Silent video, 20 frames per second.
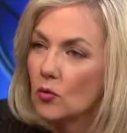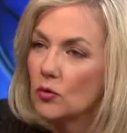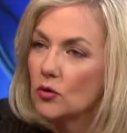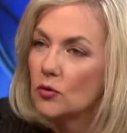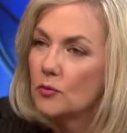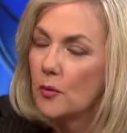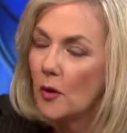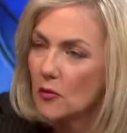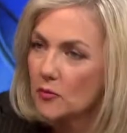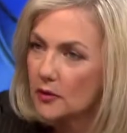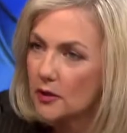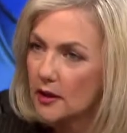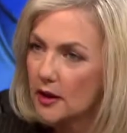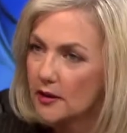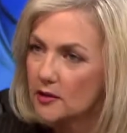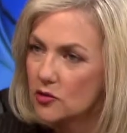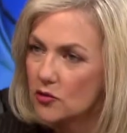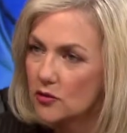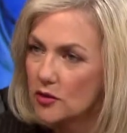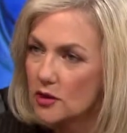you both can
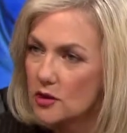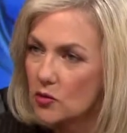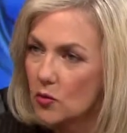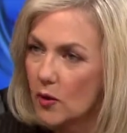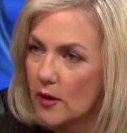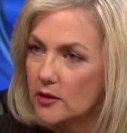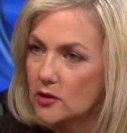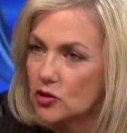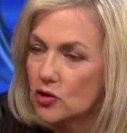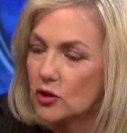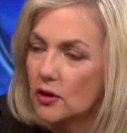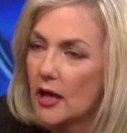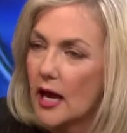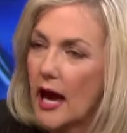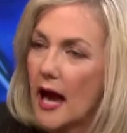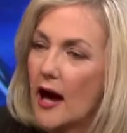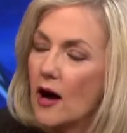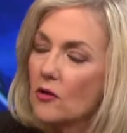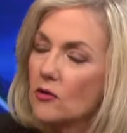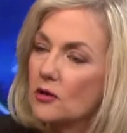answer this question.
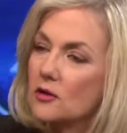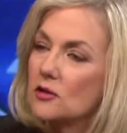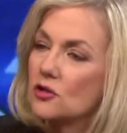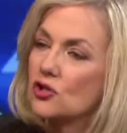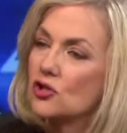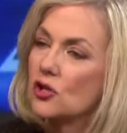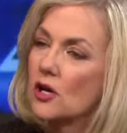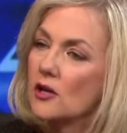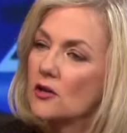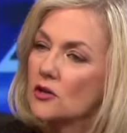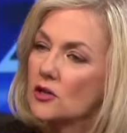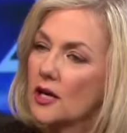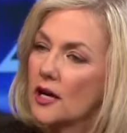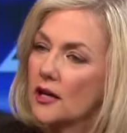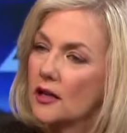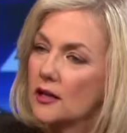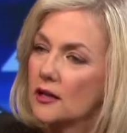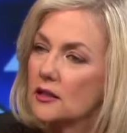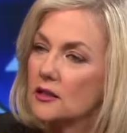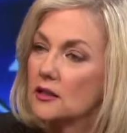How does
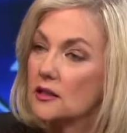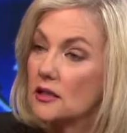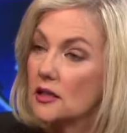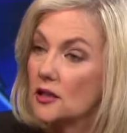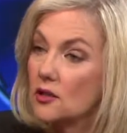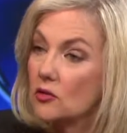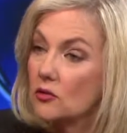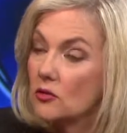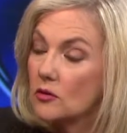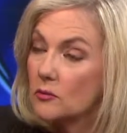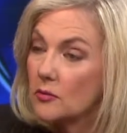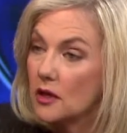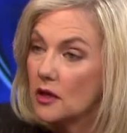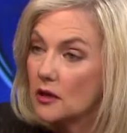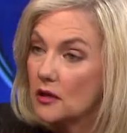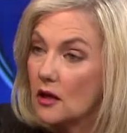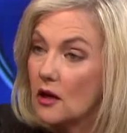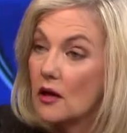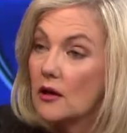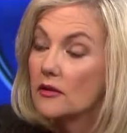Sharetec continue to
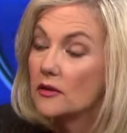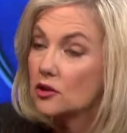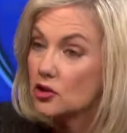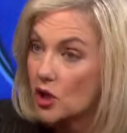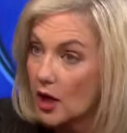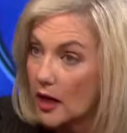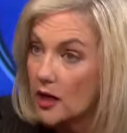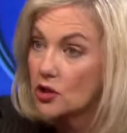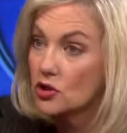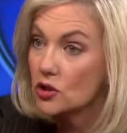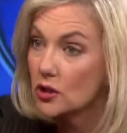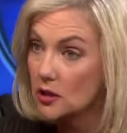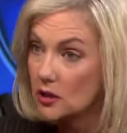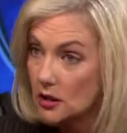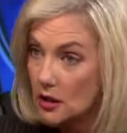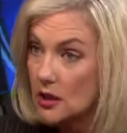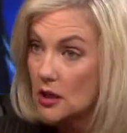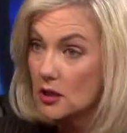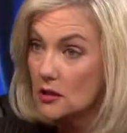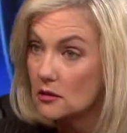meet the changing
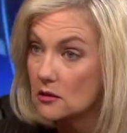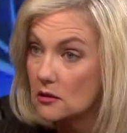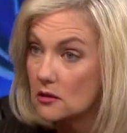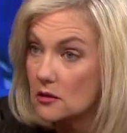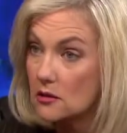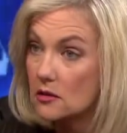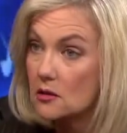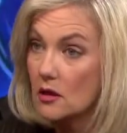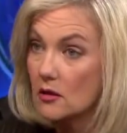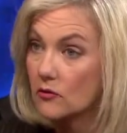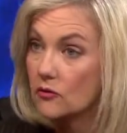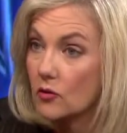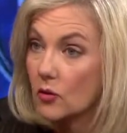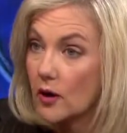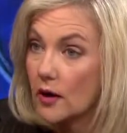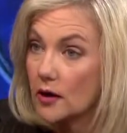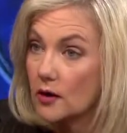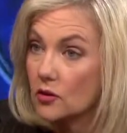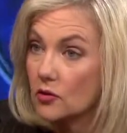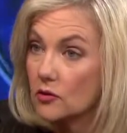needs of
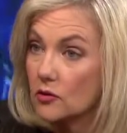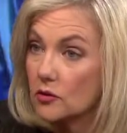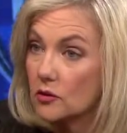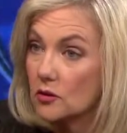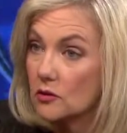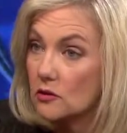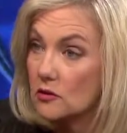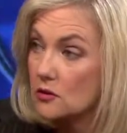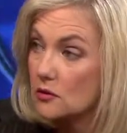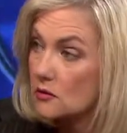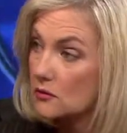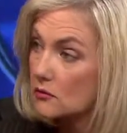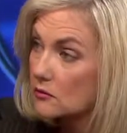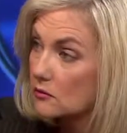credit unions?